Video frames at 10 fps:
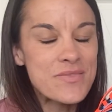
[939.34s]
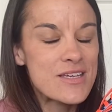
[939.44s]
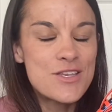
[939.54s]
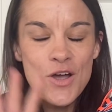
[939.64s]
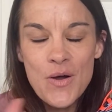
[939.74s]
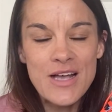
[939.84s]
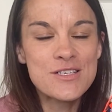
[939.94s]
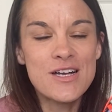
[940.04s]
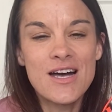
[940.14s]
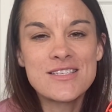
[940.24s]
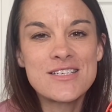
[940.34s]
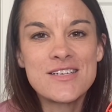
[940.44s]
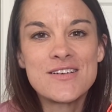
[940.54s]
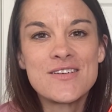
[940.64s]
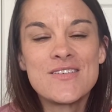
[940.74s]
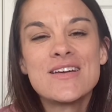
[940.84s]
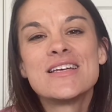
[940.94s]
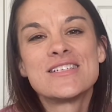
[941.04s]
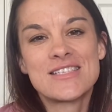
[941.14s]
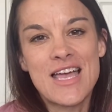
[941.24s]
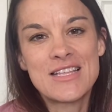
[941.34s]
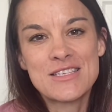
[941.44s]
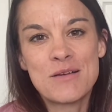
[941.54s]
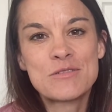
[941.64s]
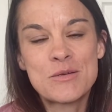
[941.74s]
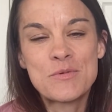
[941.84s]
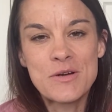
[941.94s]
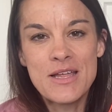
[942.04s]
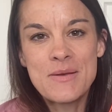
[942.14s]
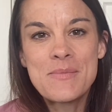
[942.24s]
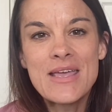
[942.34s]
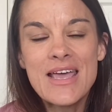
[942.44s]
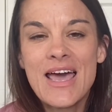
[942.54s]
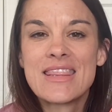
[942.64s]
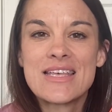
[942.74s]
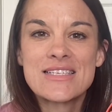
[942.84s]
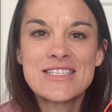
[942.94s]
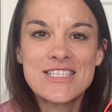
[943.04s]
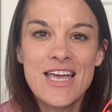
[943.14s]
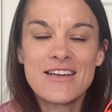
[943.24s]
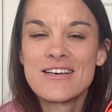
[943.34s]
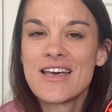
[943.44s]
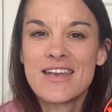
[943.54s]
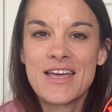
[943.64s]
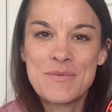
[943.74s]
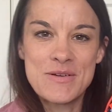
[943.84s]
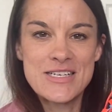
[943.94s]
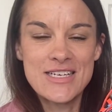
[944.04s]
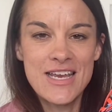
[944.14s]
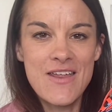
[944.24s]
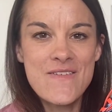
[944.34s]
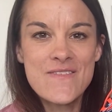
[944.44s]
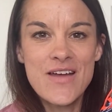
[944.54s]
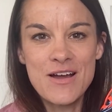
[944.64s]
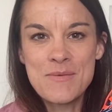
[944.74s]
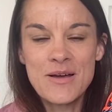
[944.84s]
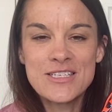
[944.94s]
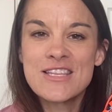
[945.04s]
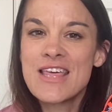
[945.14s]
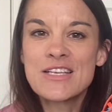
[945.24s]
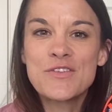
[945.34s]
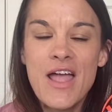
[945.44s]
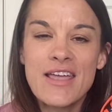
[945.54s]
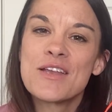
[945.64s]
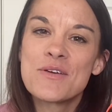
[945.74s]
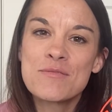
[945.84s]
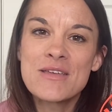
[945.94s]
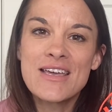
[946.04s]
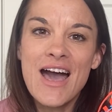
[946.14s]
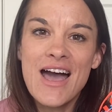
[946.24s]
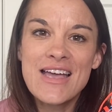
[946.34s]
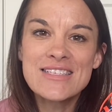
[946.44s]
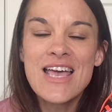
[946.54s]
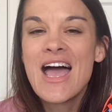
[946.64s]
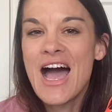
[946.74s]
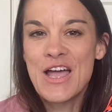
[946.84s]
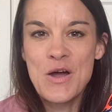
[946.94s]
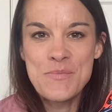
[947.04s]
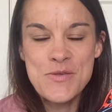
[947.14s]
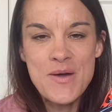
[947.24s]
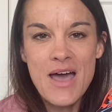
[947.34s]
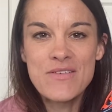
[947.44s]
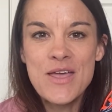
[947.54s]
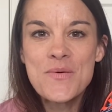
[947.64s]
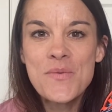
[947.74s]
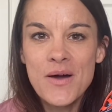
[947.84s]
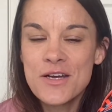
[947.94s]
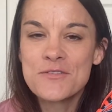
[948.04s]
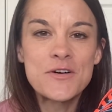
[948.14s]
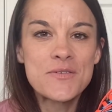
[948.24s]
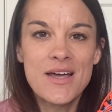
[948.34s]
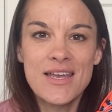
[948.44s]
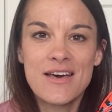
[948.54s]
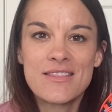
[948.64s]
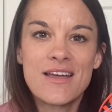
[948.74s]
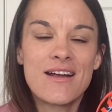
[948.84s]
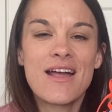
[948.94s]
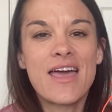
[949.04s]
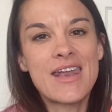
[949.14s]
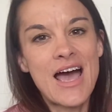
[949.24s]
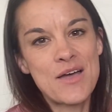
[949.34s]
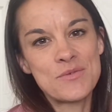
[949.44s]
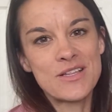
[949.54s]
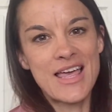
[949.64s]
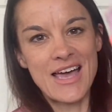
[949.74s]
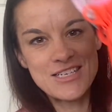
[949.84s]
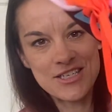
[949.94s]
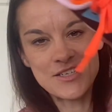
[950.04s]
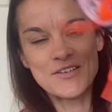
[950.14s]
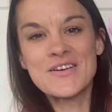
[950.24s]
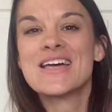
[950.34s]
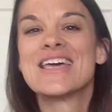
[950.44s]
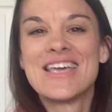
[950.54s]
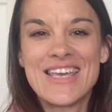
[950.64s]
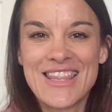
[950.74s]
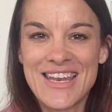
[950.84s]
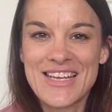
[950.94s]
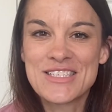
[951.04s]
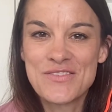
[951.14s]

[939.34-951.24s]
no extra cost to you, just ends up supporting me and this channel, and I appreciate it very much. Thanks for hanging with me, guys. I hope you have a wonderful run out there, and I will catch you in the next